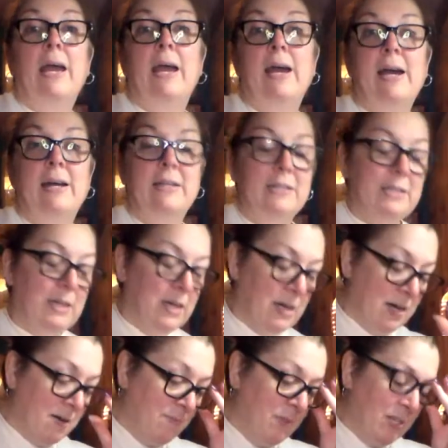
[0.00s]
And
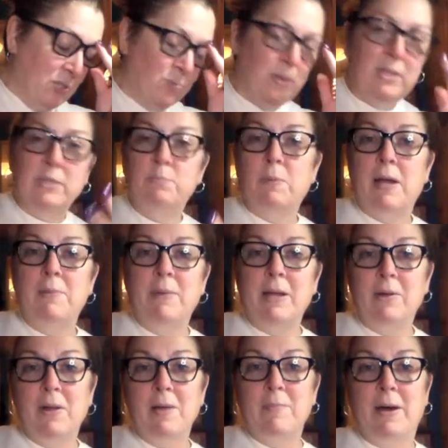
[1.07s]
this one is by
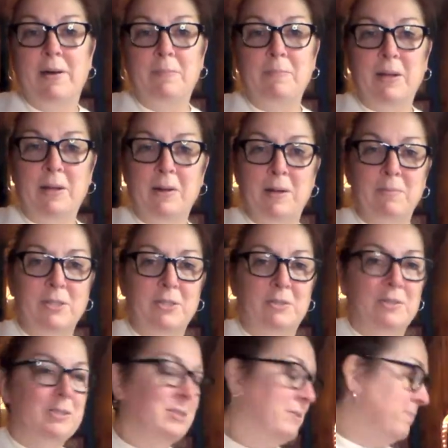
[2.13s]
my Gram
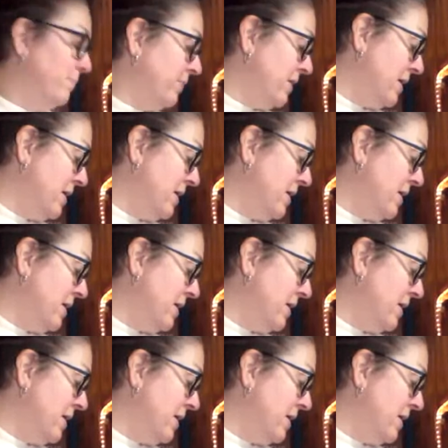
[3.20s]
Searles.